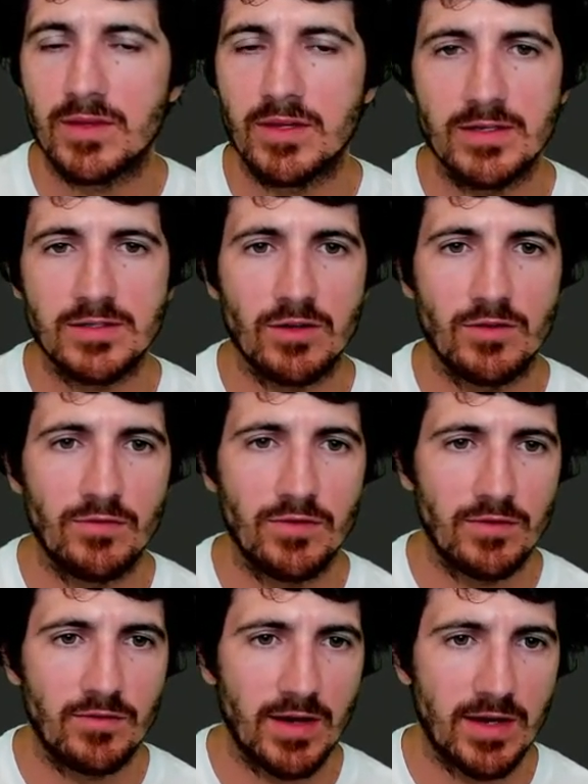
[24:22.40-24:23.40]

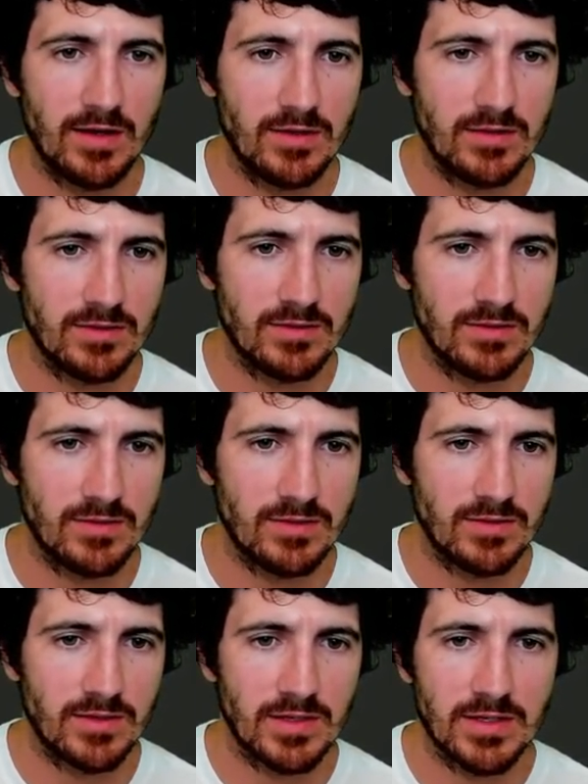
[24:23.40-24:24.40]
tsconfig file.
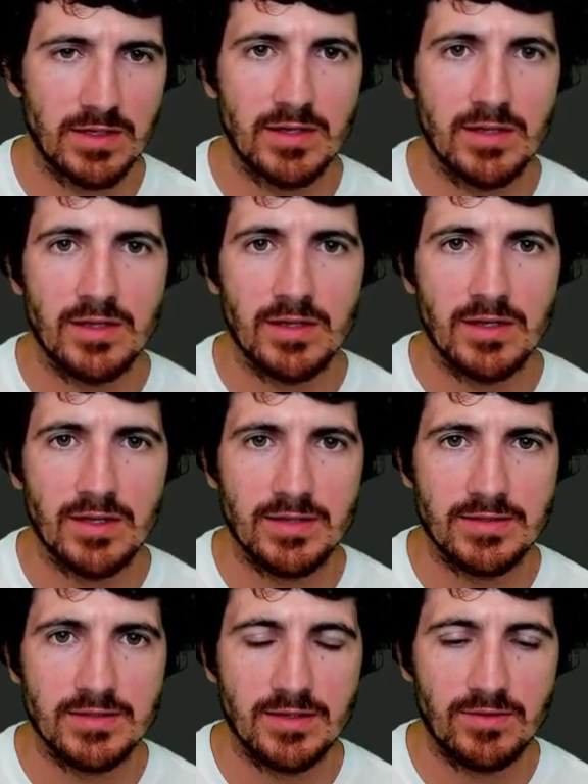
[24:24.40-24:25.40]
Let's